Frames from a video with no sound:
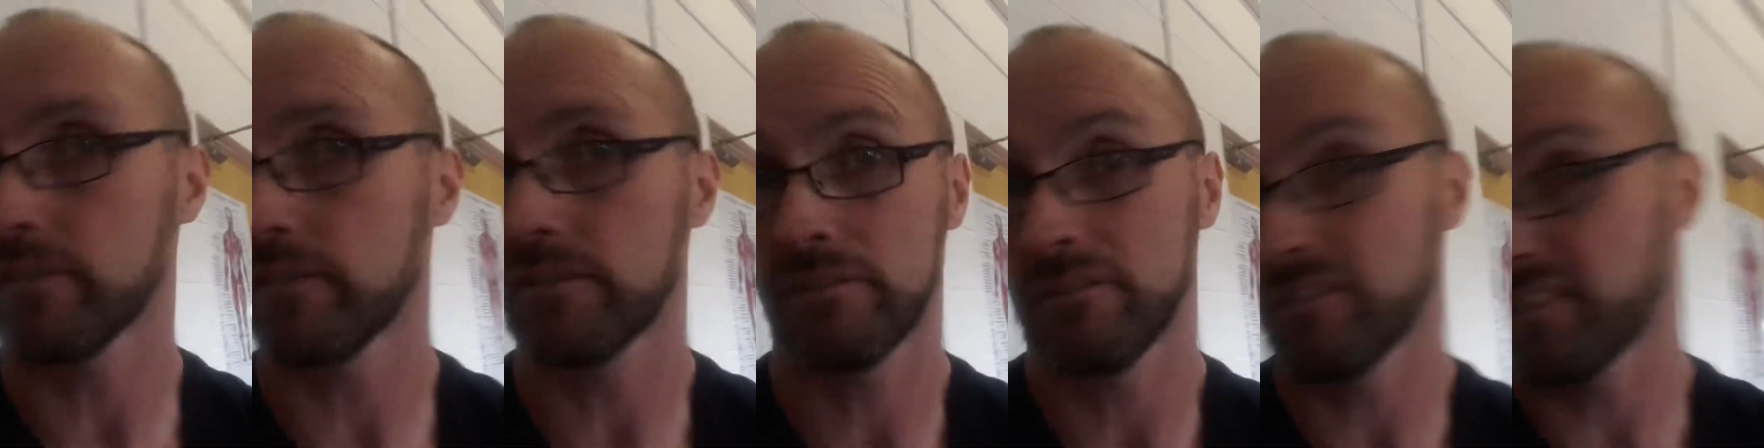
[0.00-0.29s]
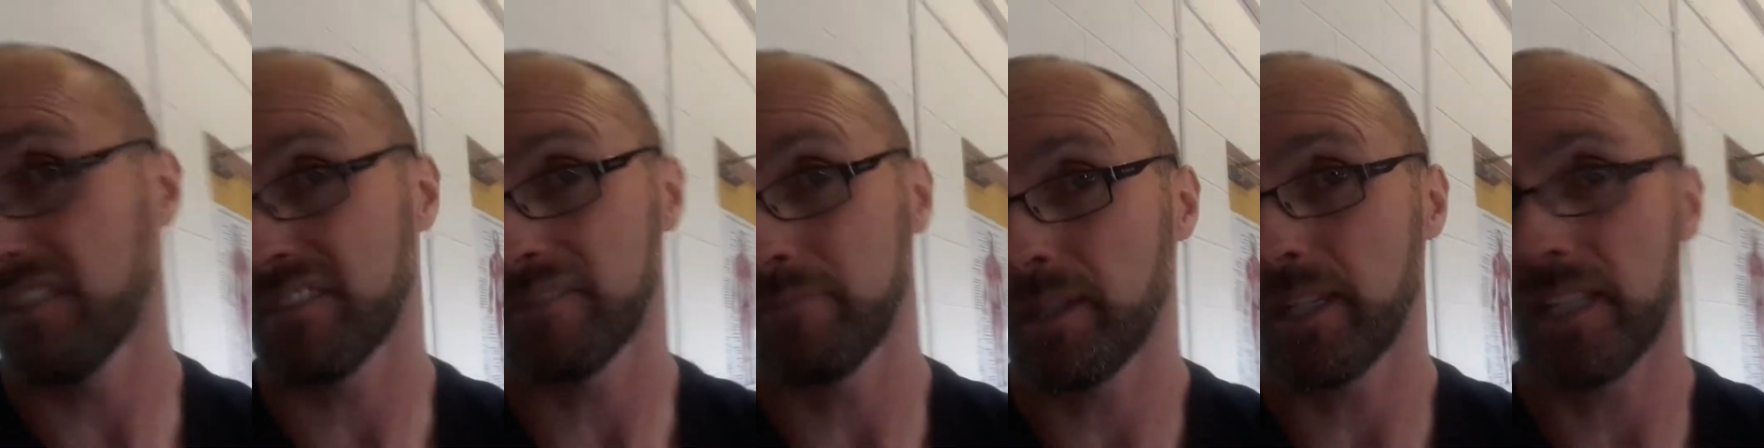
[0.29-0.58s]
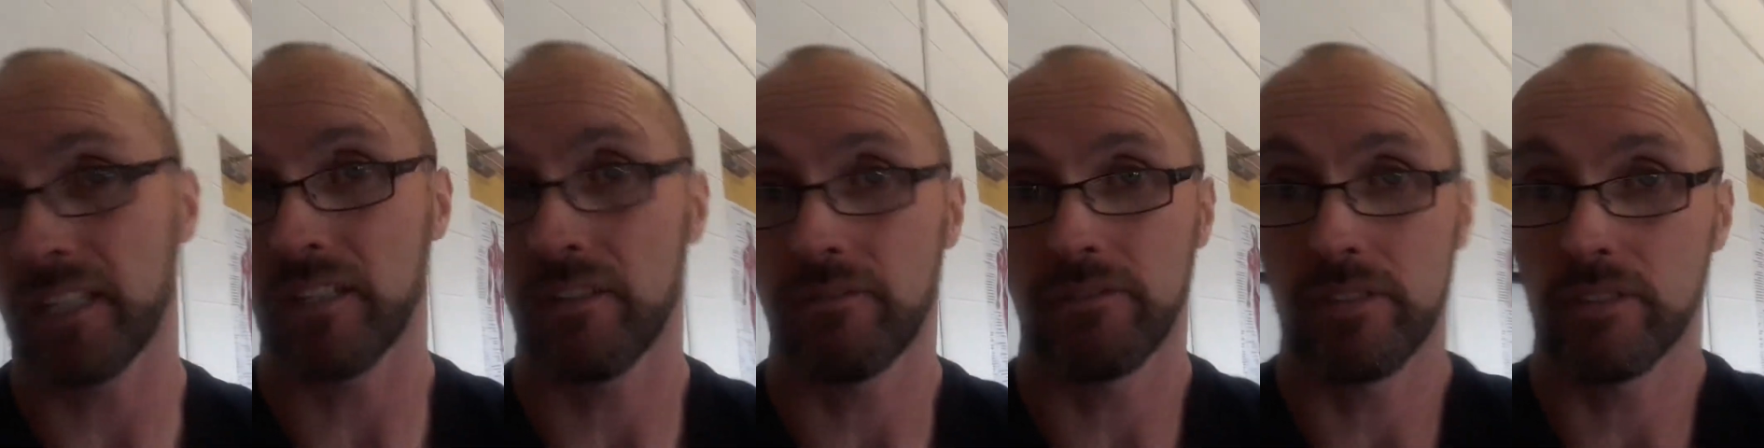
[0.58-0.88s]
it doesn't
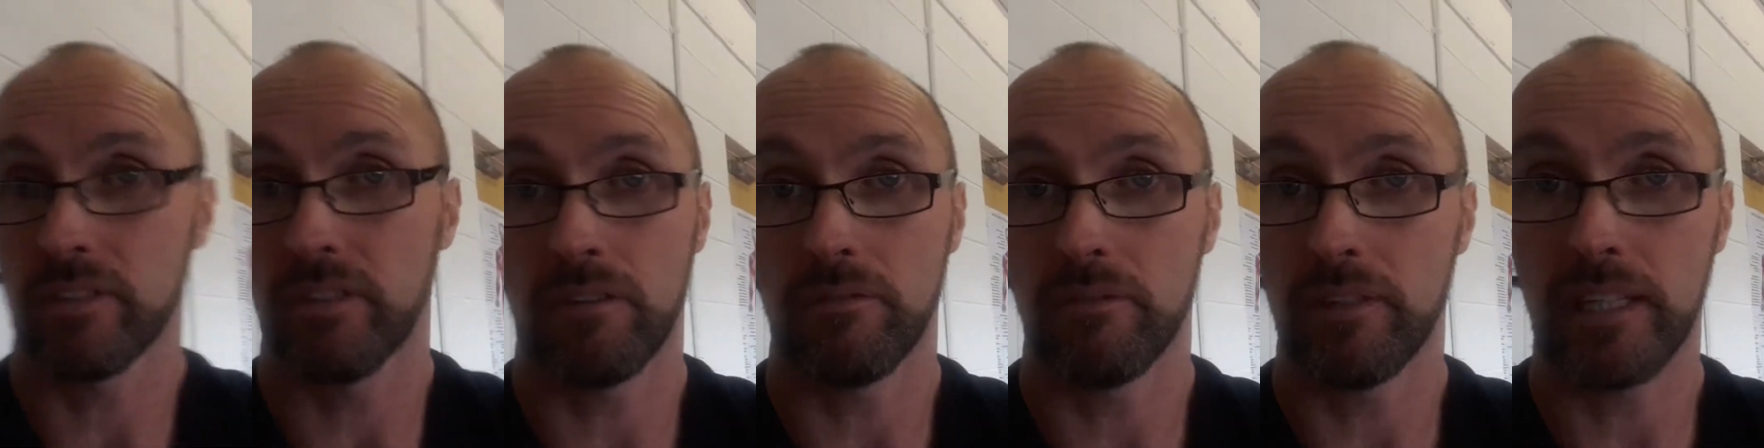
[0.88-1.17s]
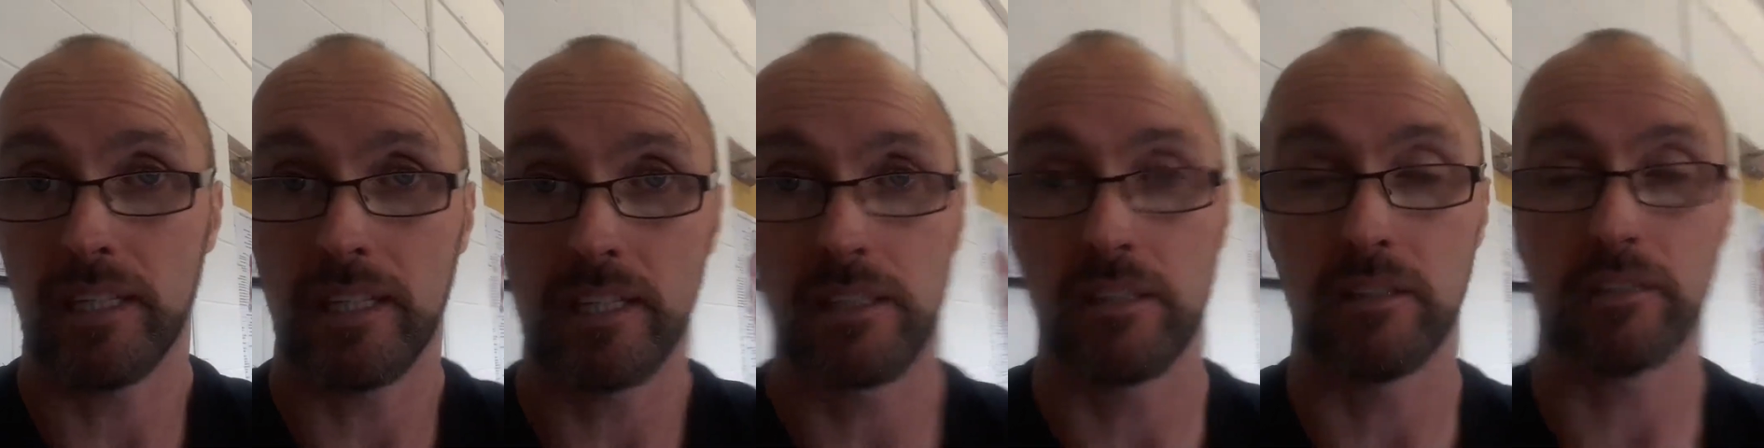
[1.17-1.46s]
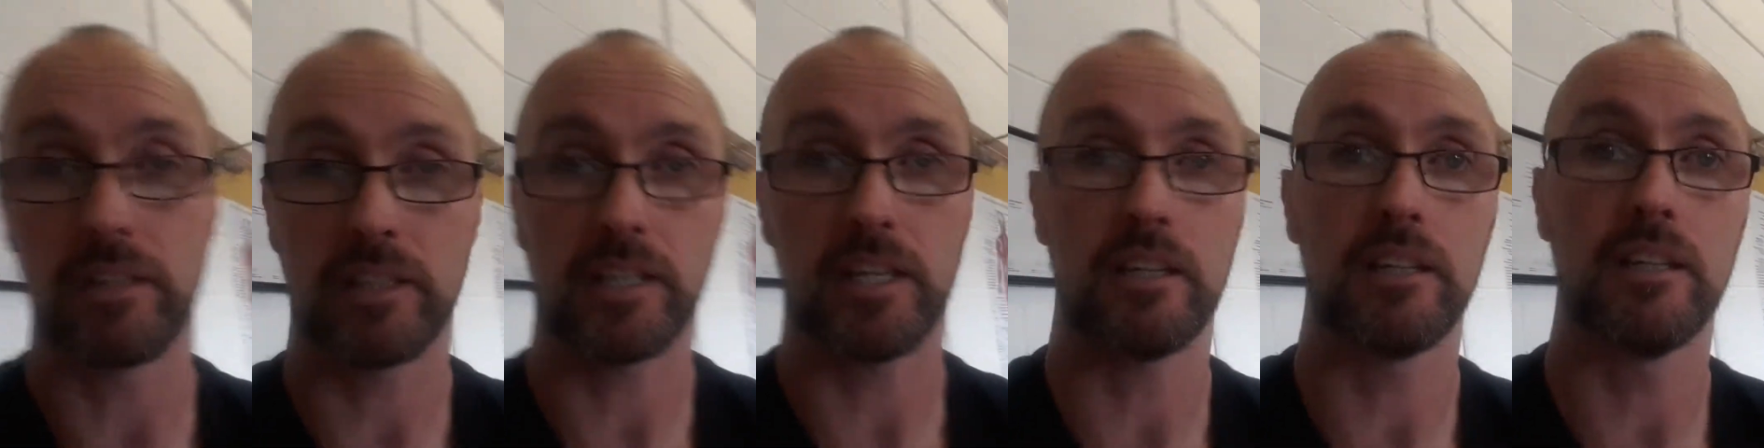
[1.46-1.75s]
make a difference, not really,
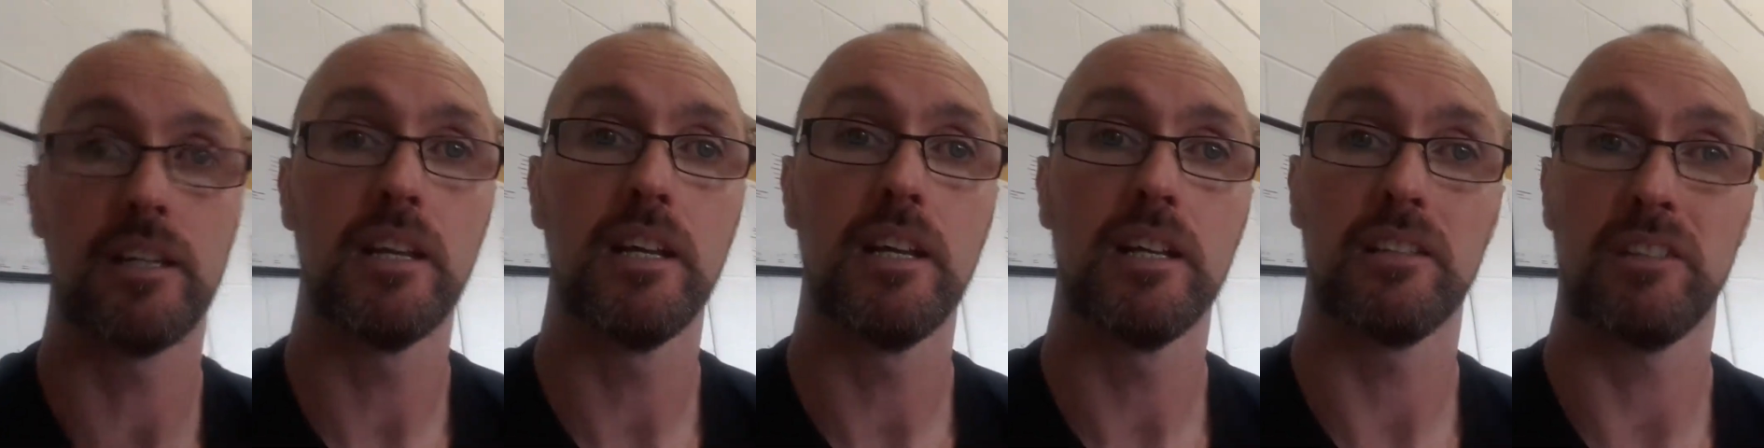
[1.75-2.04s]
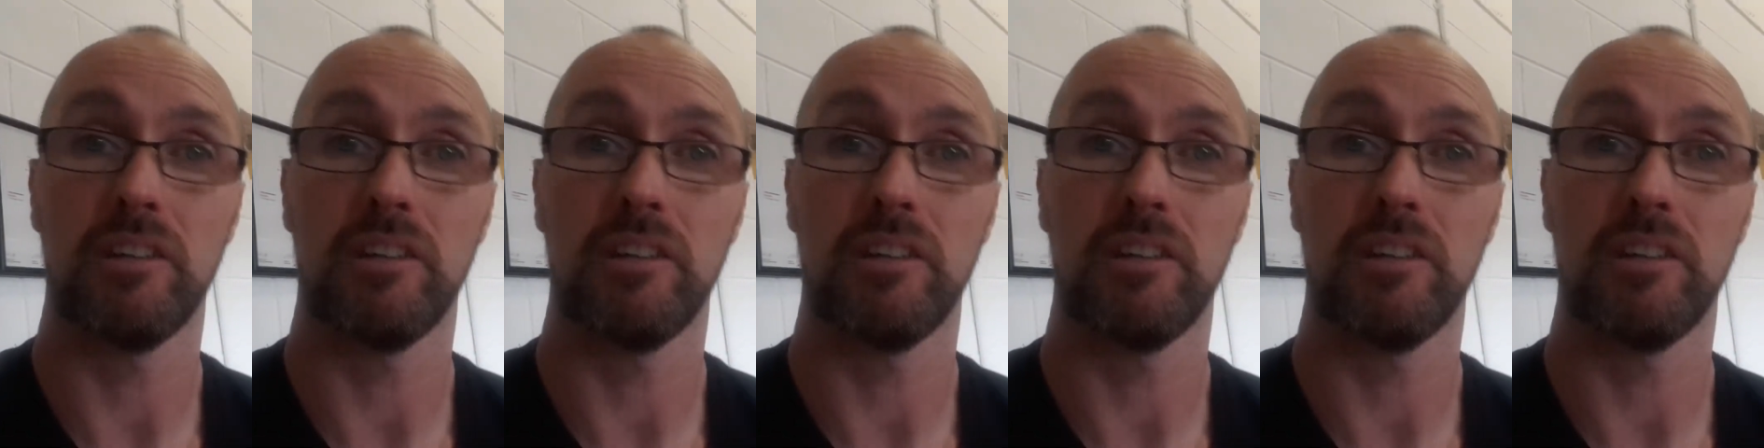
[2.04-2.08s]
okay?